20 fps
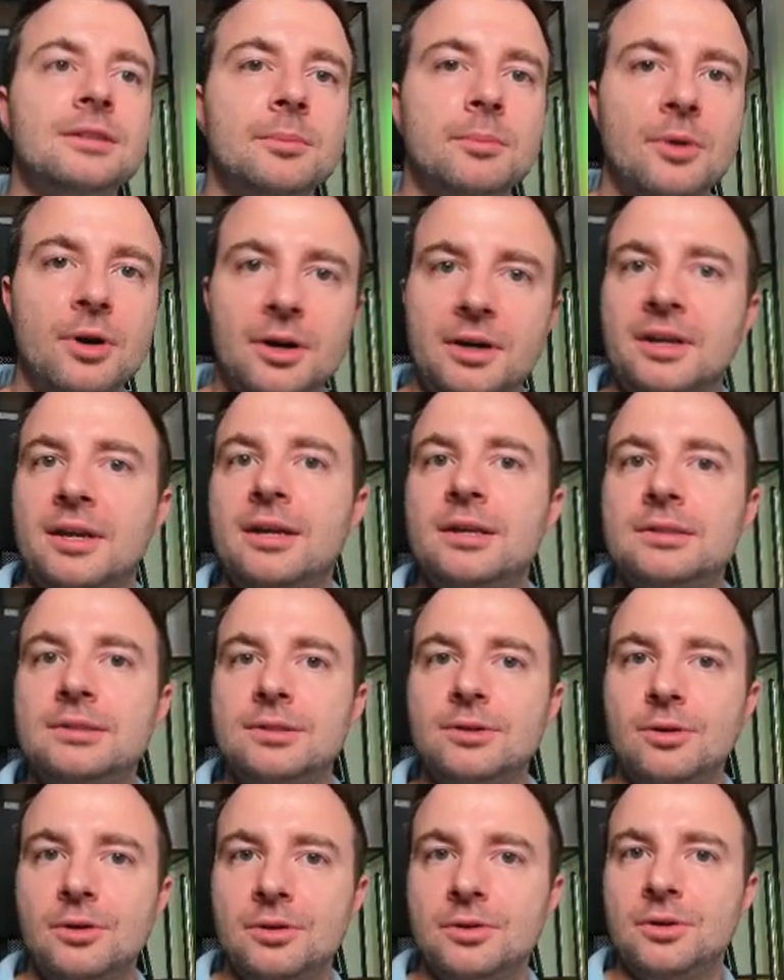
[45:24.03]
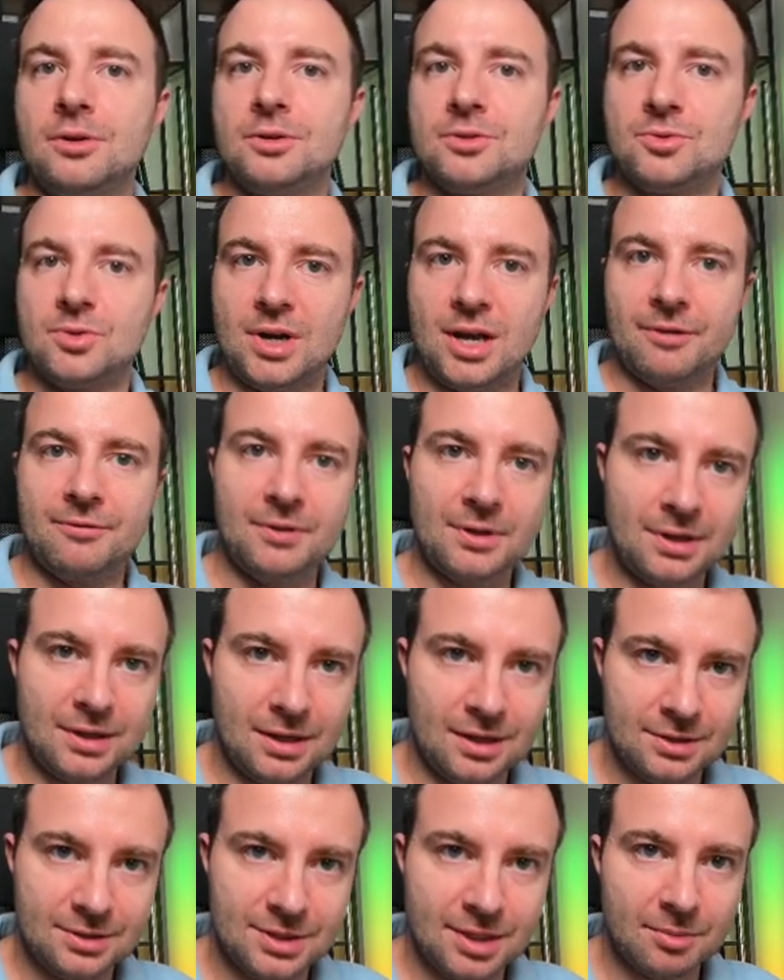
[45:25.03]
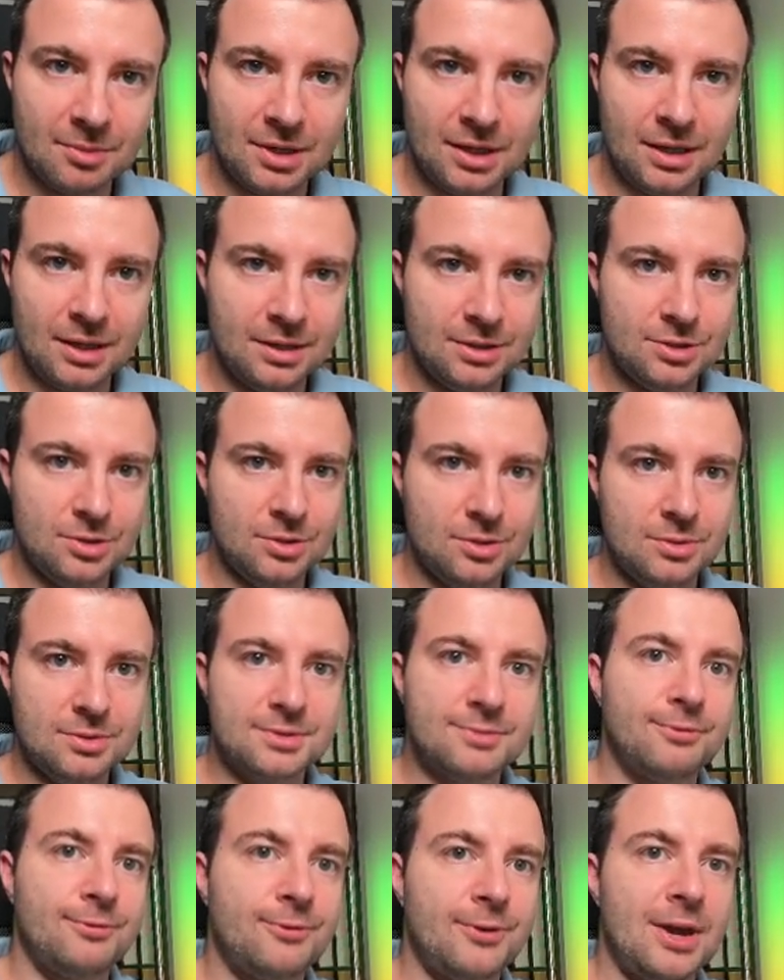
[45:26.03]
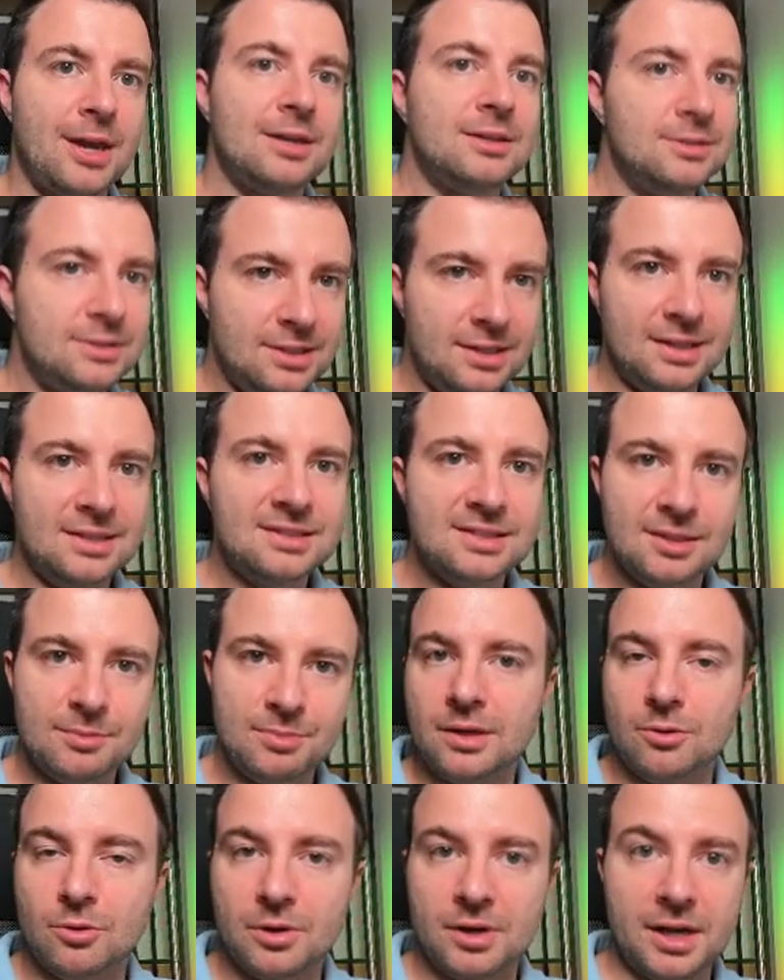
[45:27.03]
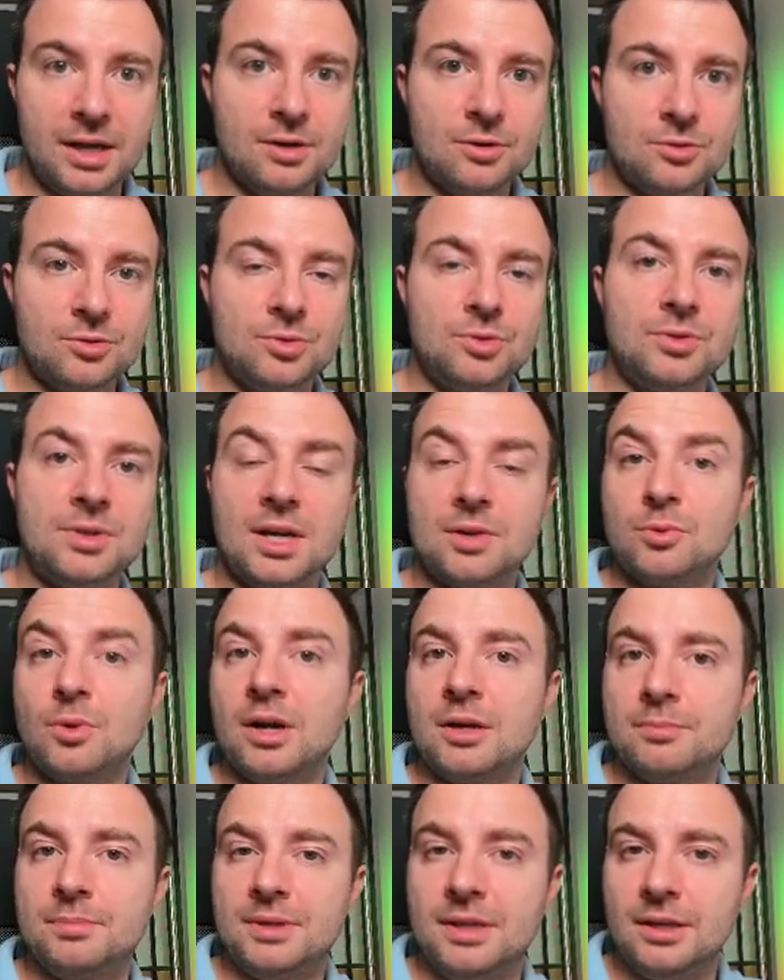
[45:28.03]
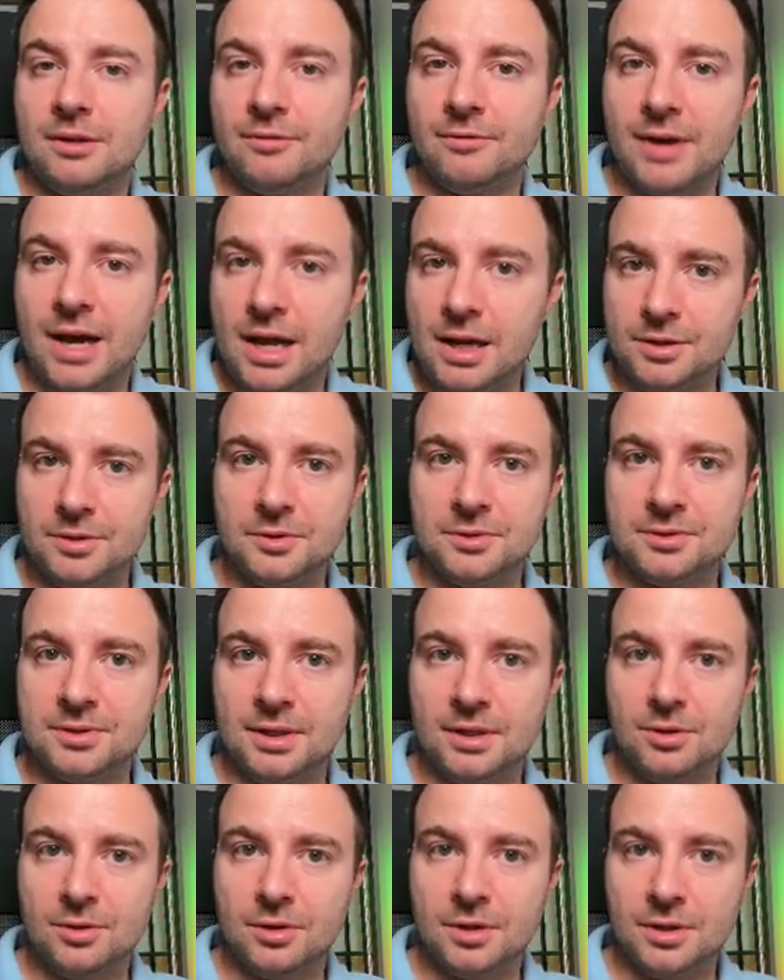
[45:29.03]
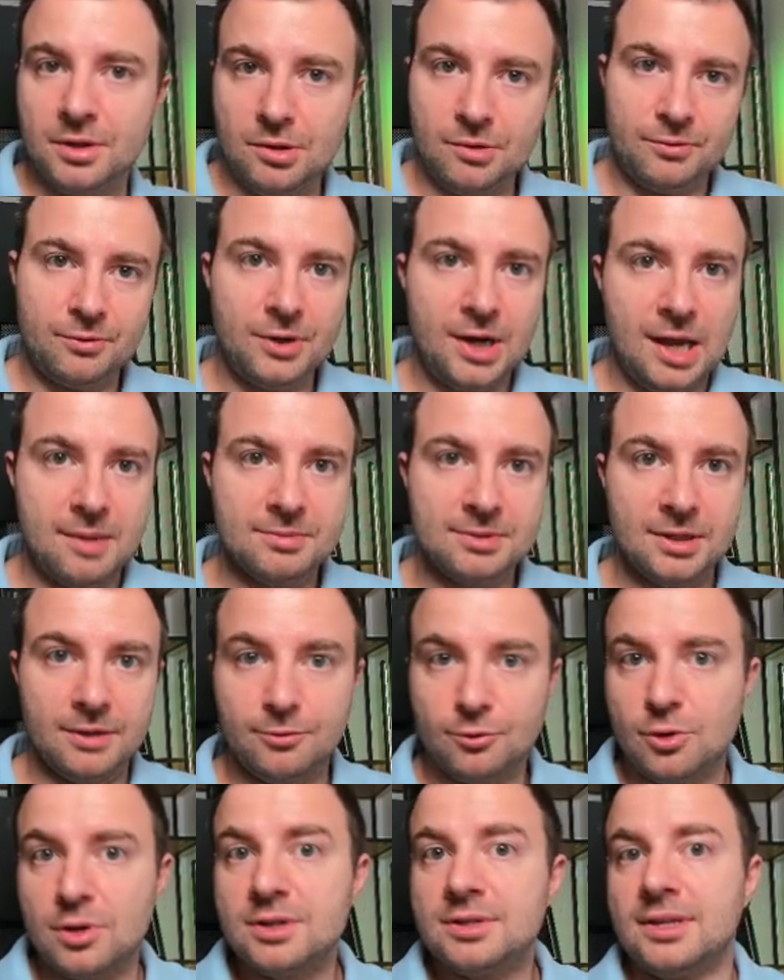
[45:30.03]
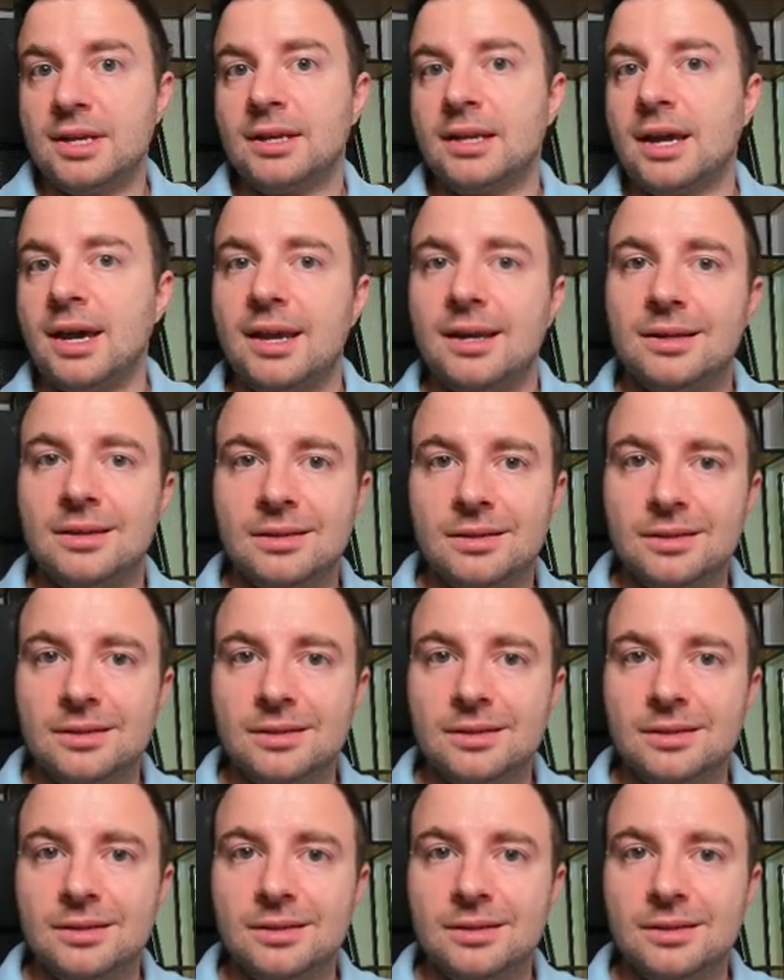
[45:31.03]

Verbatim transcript: the markings on your traffic? Can somebody introduce fake DSC or 802.1p values in your, in your frames? Of course they can.